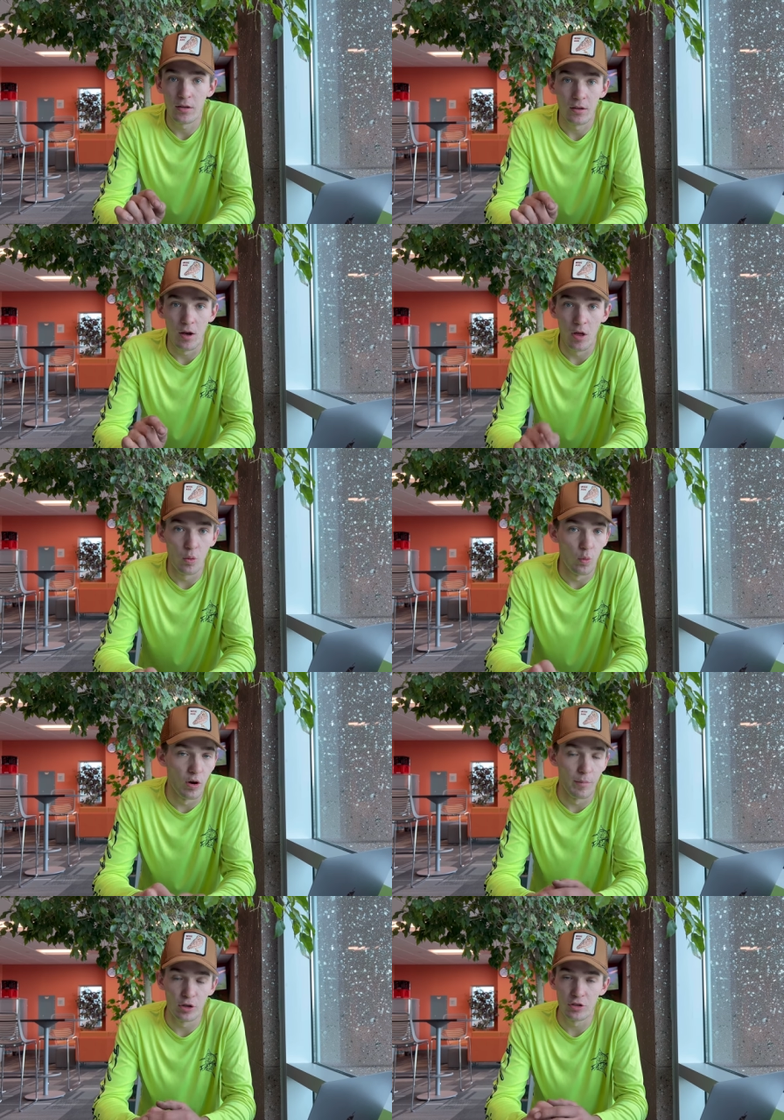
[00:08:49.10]
all the wood,
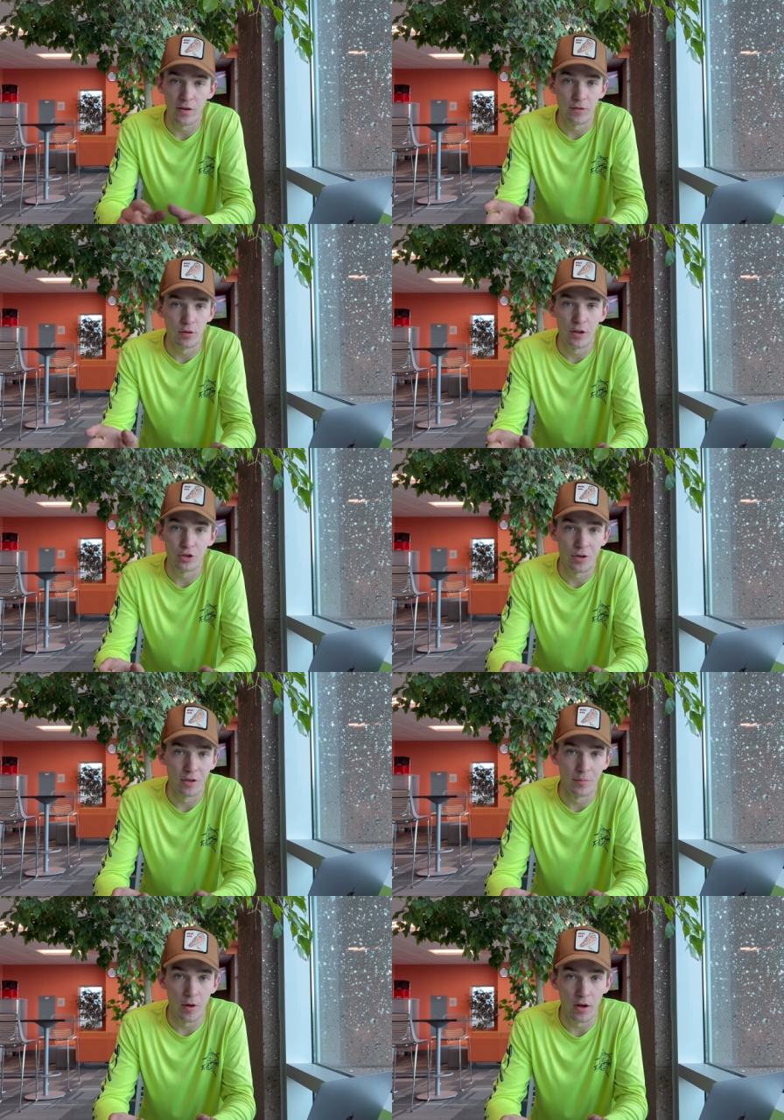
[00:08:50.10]
a bunch of stuff loaded on
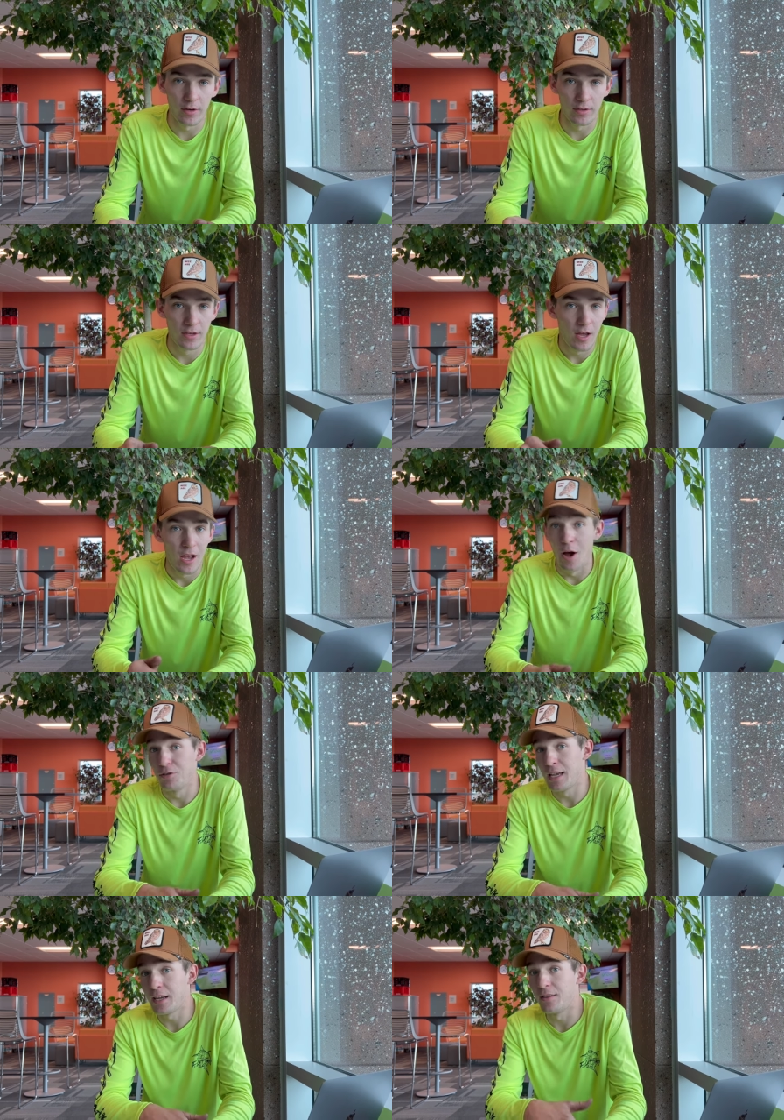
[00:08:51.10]
trailer boggers. I was
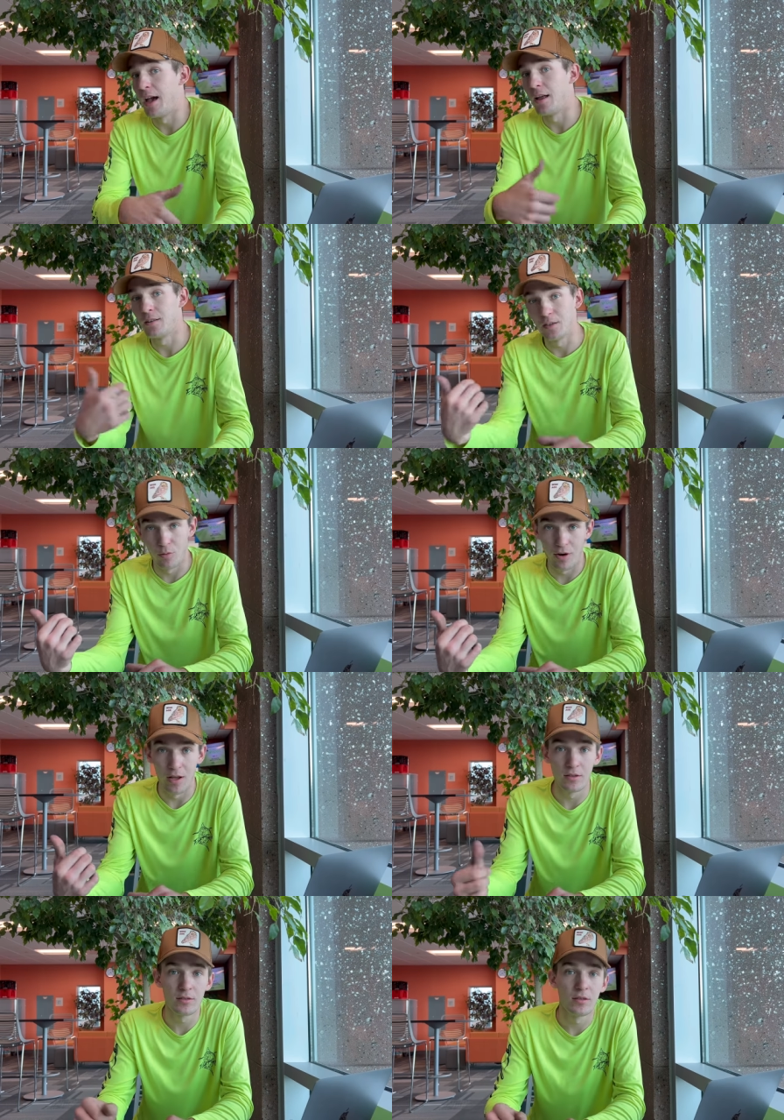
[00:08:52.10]
taking that somewhere
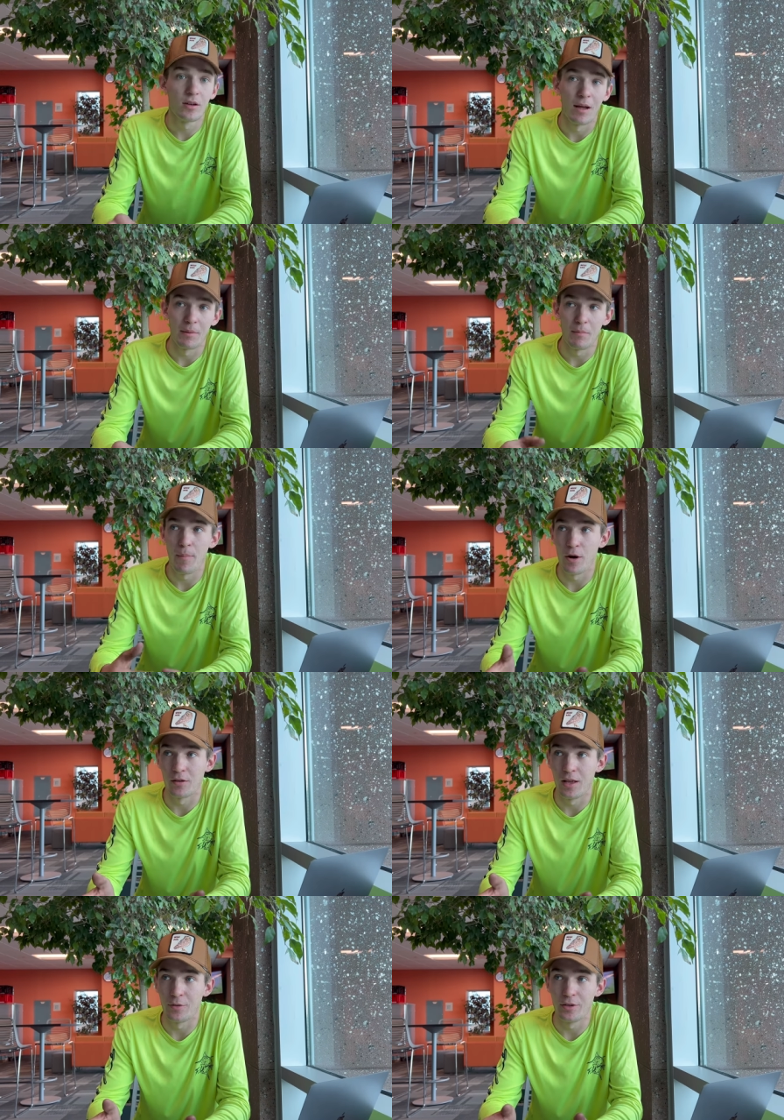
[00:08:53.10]
else. I'm getting my parking
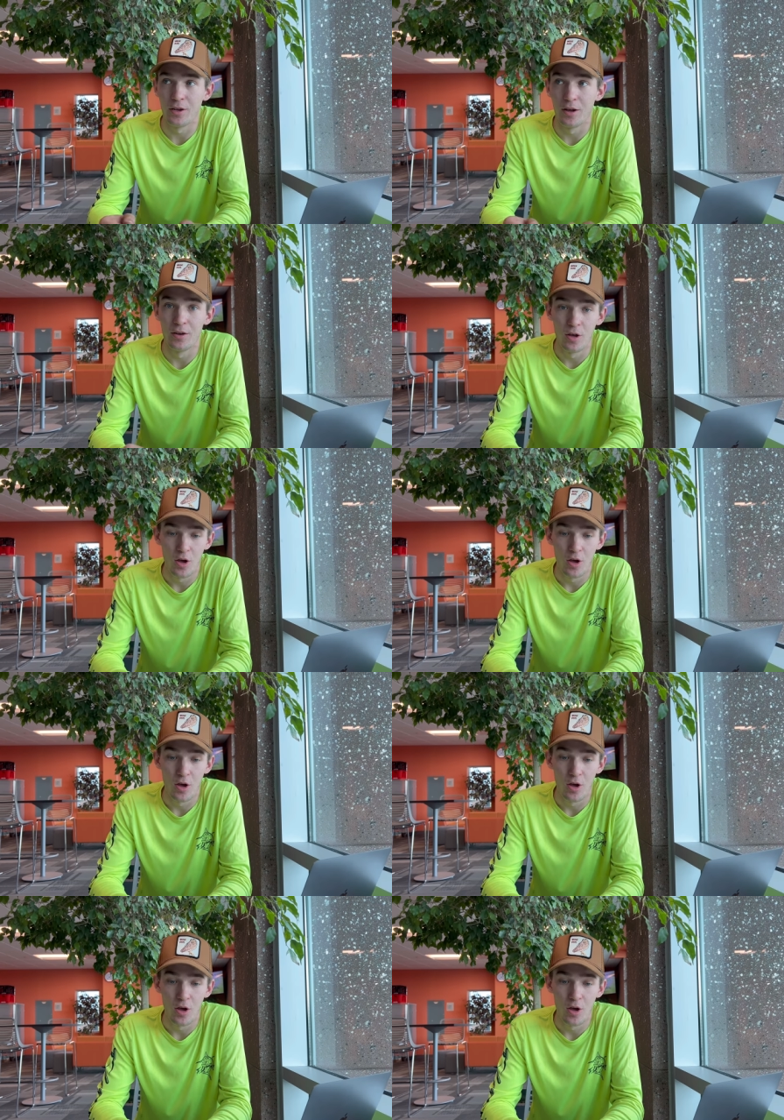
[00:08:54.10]
lot redone.